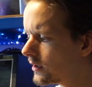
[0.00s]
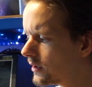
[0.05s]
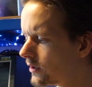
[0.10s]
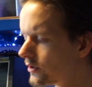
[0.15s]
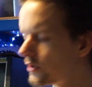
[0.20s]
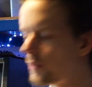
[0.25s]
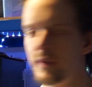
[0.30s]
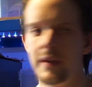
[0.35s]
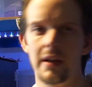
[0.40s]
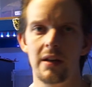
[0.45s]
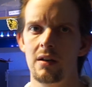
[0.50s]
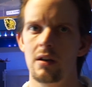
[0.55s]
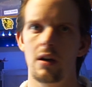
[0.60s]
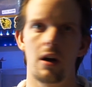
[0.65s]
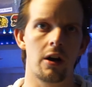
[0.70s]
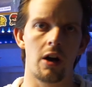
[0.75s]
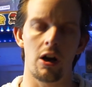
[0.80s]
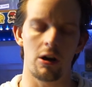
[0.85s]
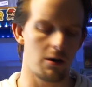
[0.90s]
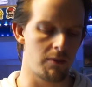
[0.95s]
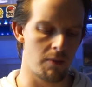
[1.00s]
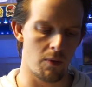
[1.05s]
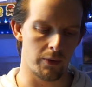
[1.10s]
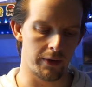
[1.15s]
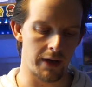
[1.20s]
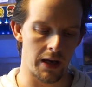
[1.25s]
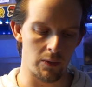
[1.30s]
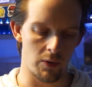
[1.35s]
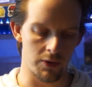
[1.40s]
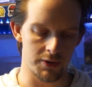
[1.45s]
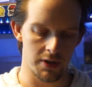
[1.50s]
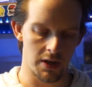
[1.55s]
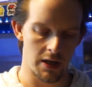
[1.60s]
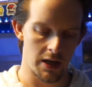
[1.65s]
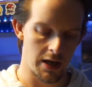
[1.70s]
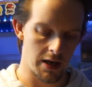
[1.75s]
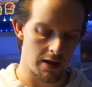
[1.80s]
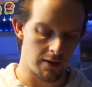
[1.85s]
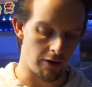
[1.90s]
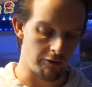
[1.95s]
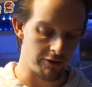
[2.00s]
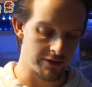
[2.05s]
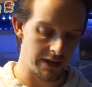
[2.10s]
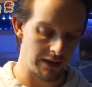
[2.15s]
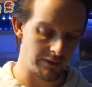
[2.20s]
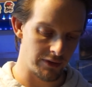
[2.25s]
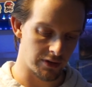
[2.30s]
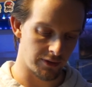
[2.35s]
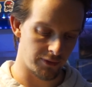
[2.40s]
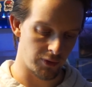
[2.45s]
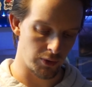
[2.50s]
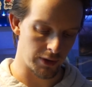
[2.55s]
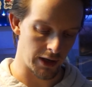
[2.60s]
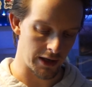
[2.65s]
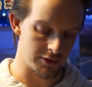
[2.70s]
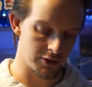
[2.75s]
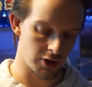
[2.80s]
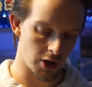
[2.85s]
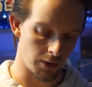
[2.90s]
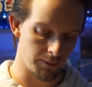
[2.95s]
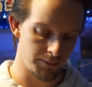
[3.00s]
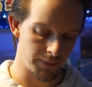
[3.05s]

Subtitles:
Something? I can't remember what day it was. I received this a few days ago.